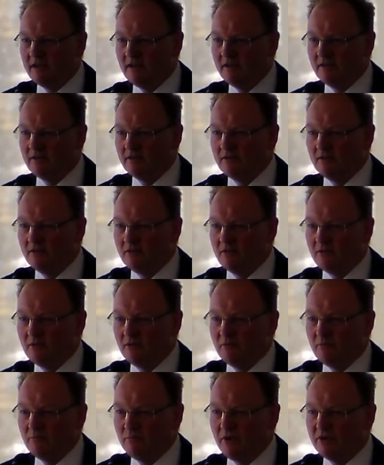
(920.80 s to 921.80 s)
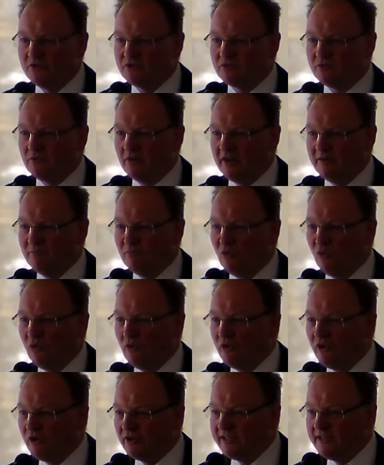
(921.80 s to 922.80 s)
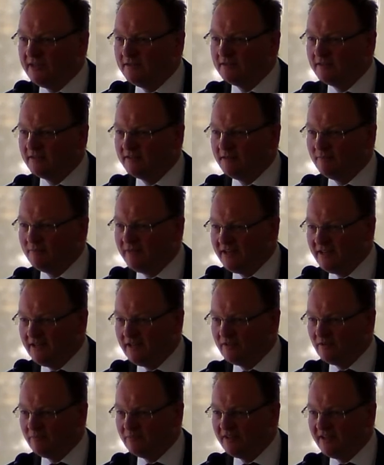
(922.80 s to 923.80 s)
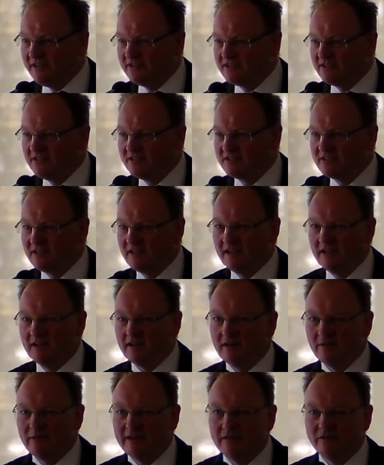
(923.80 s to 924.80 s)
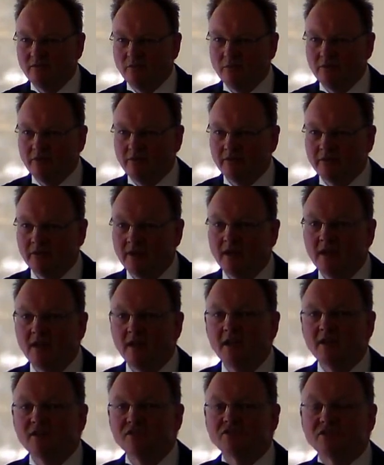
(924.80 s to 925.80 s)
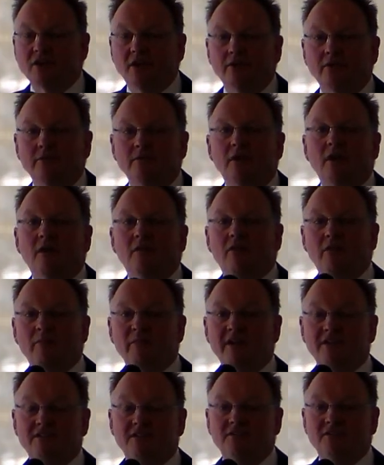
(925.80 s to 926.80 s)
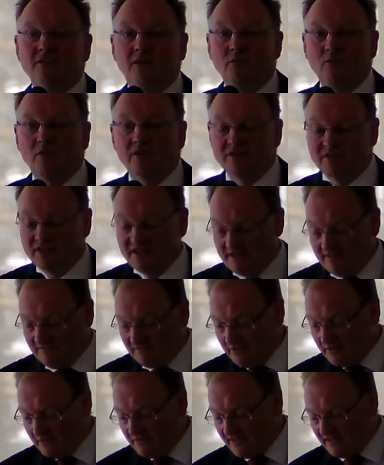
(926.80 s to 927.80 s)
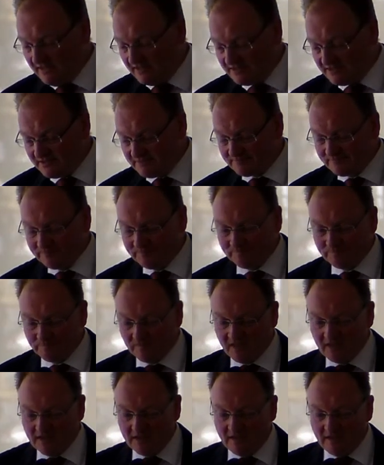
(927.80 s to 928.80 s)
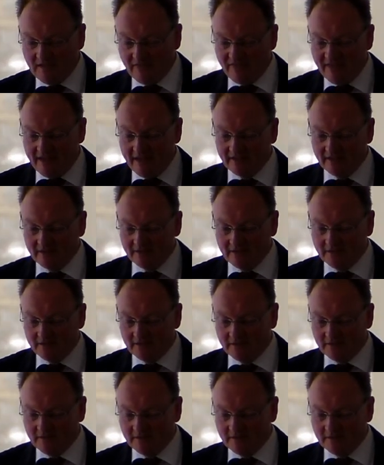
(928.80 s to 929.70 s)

uh, most right more early than many other places uh, around the world. So the message I want to give you is that